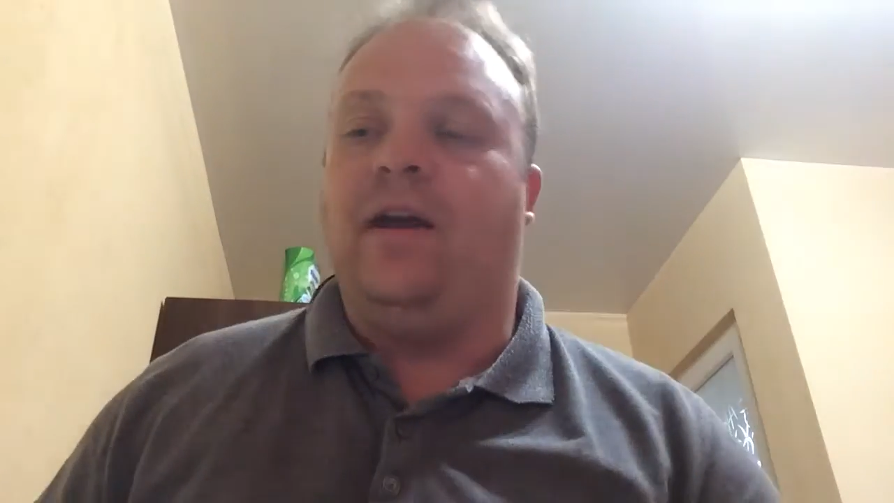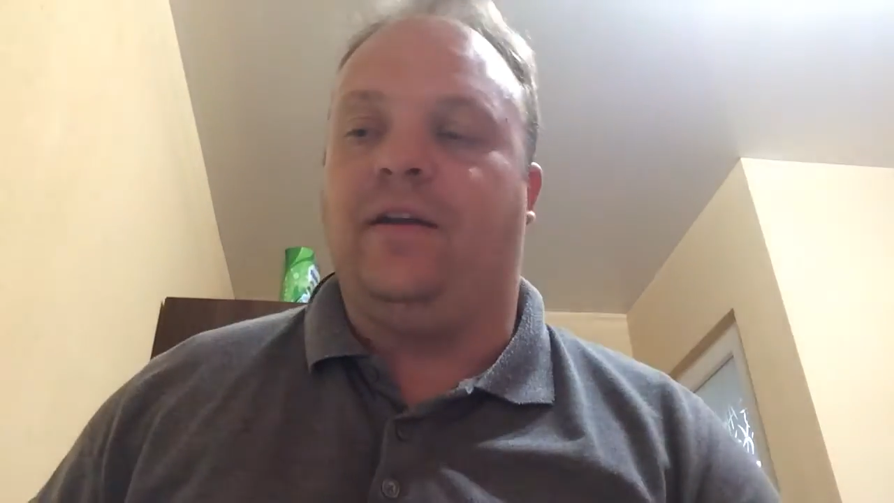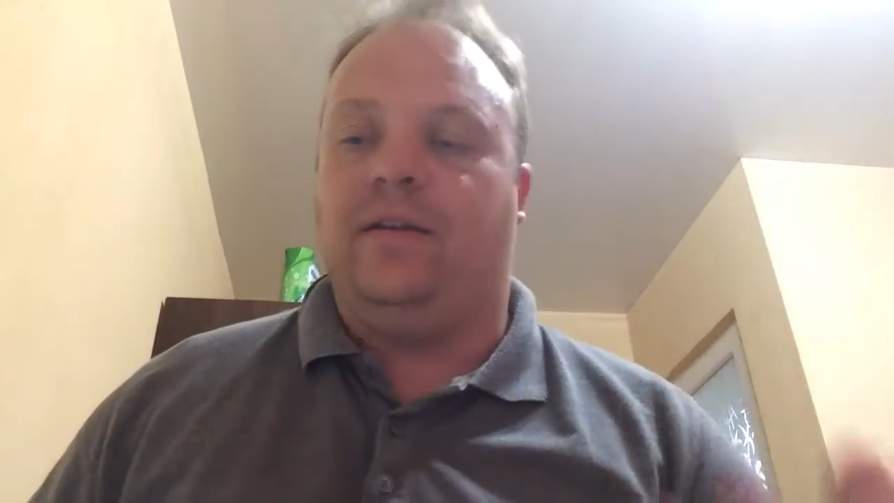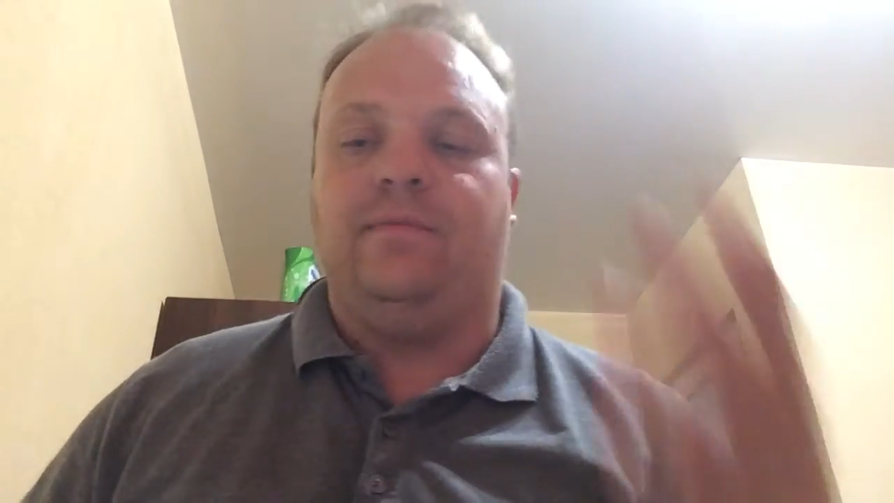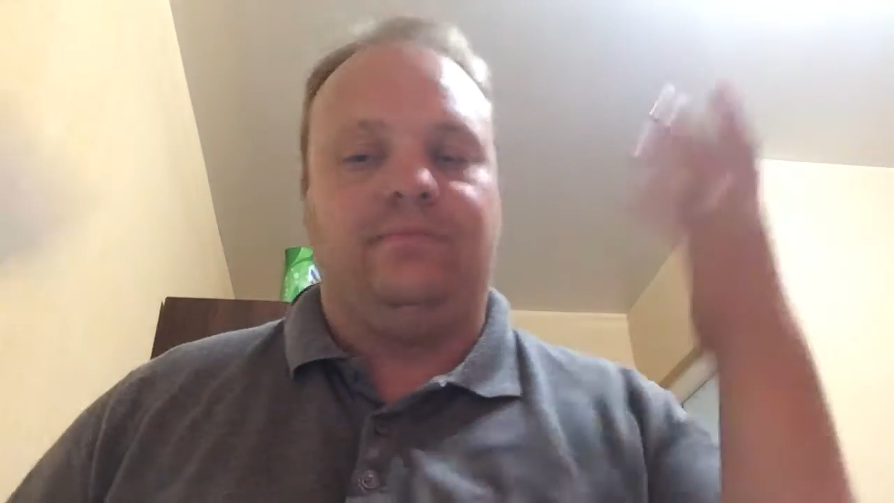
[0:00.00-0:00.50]

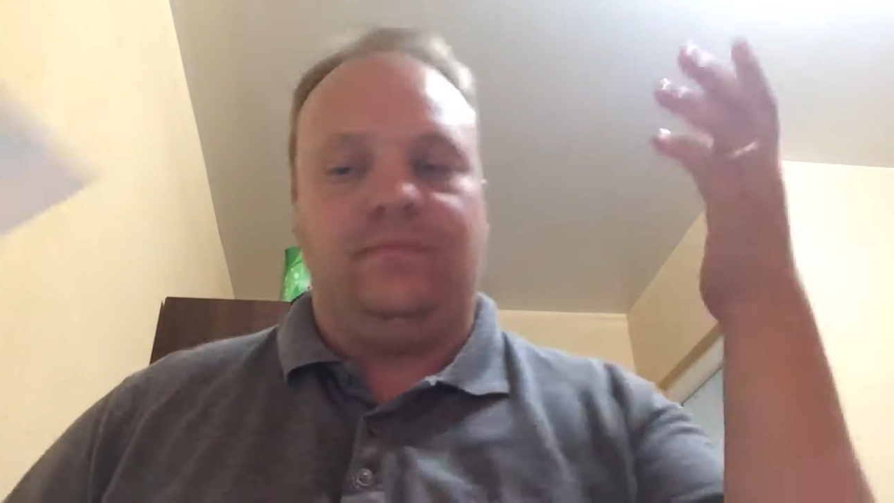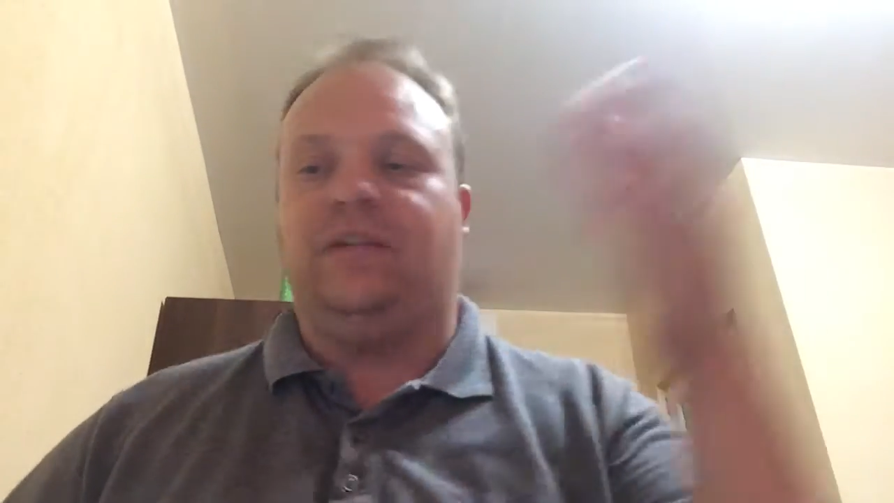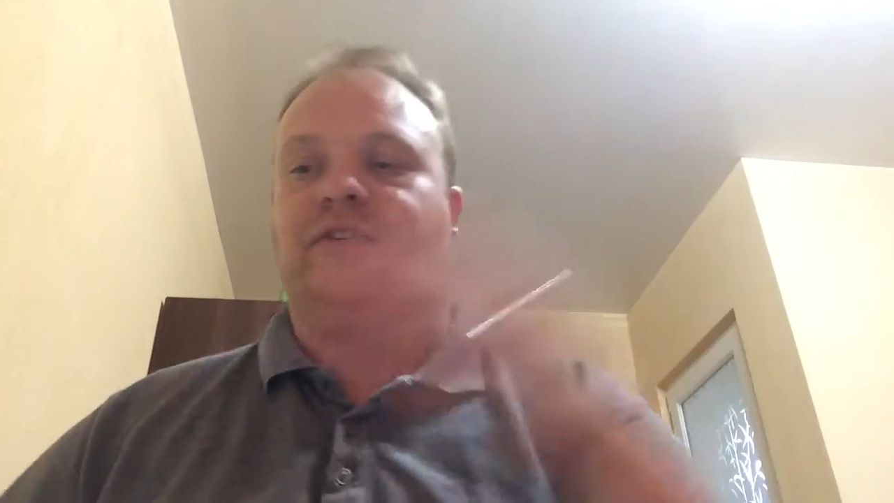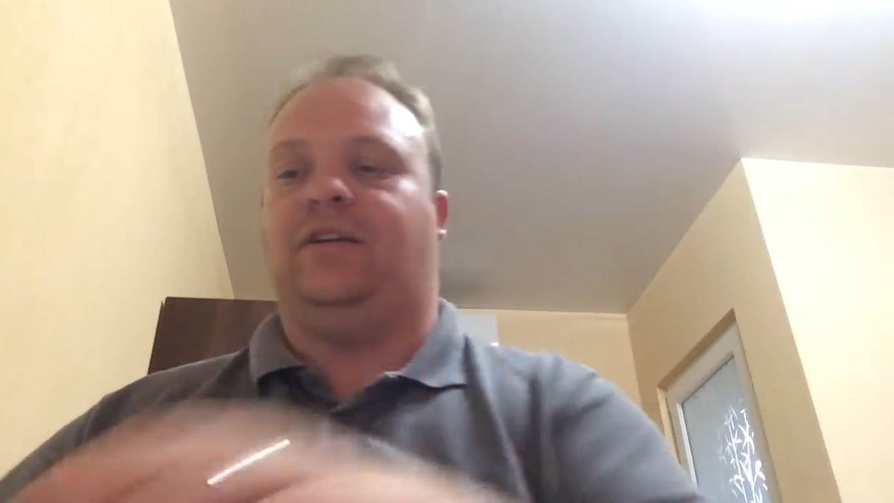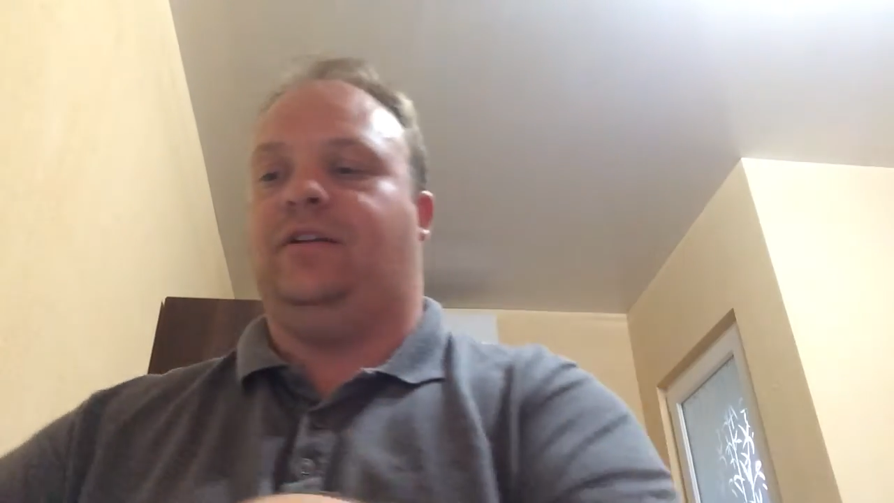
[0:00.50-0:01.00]
idea.
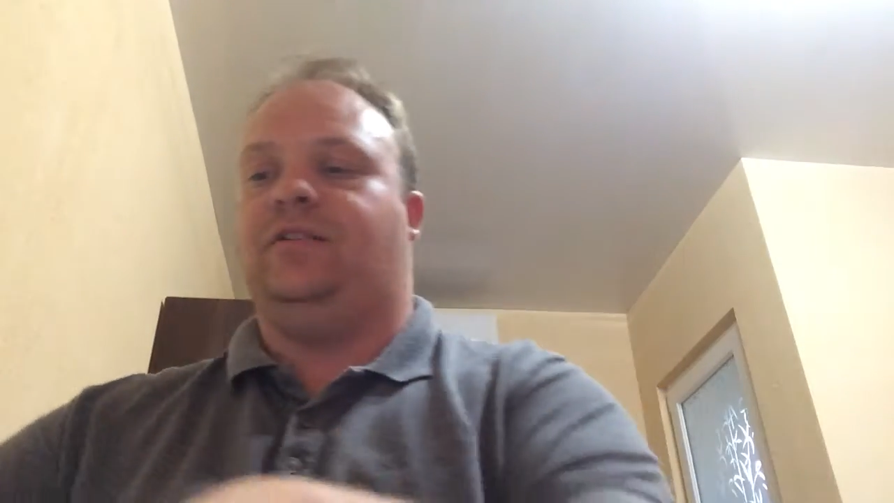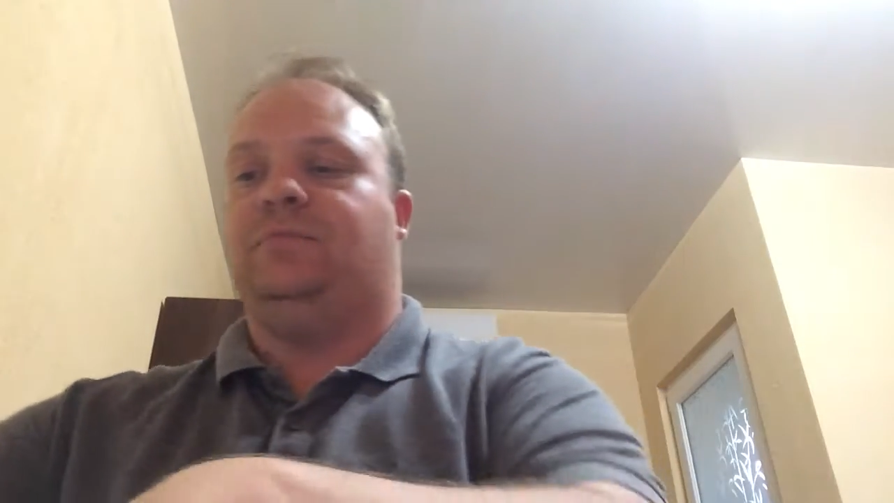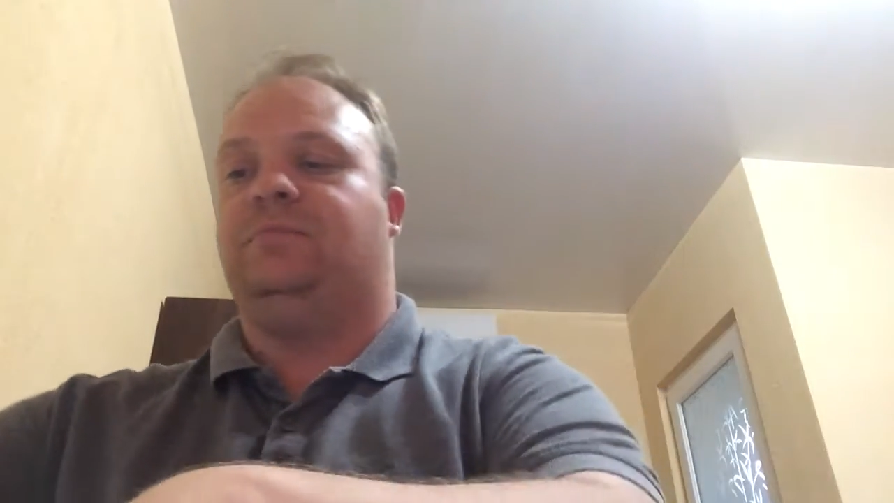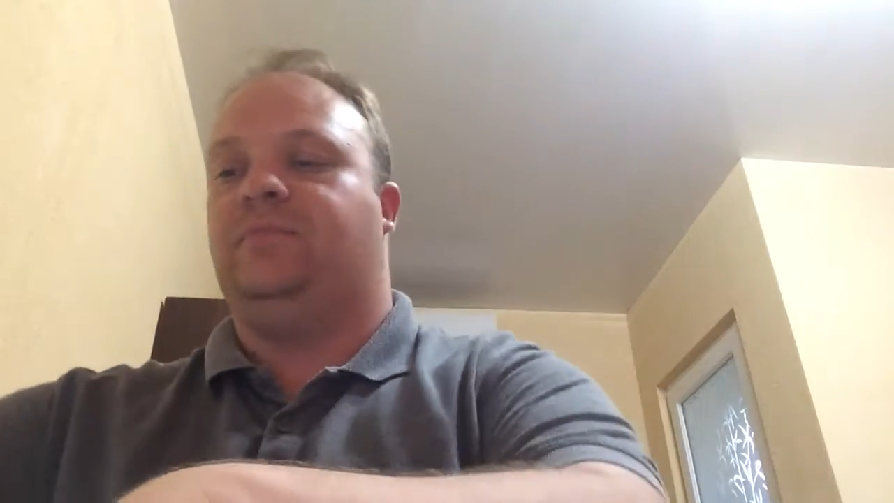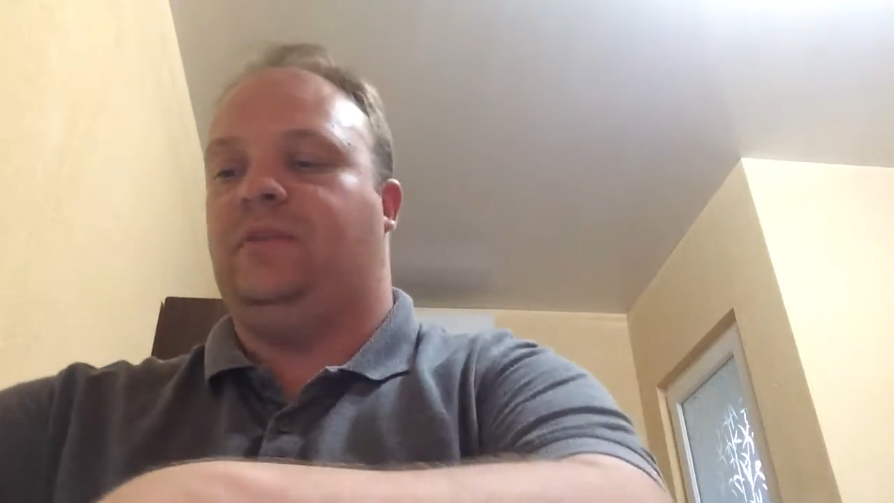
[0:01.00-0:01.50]
They're stickers.